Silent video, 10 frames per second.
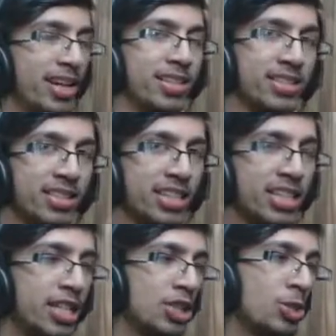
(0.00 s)
that is
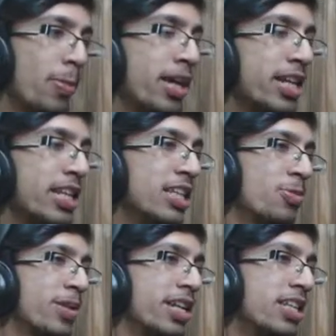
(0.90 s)
the speedy
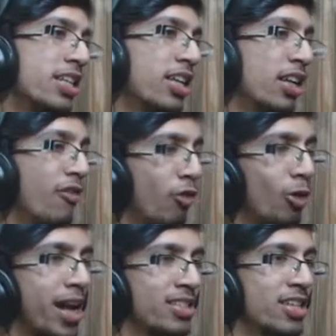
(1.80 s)

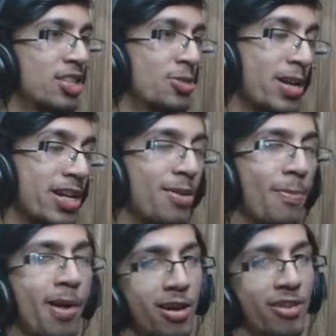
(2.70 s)
4x
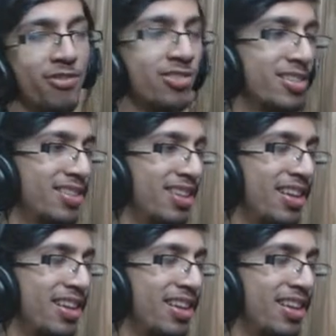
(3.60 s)
speed part of this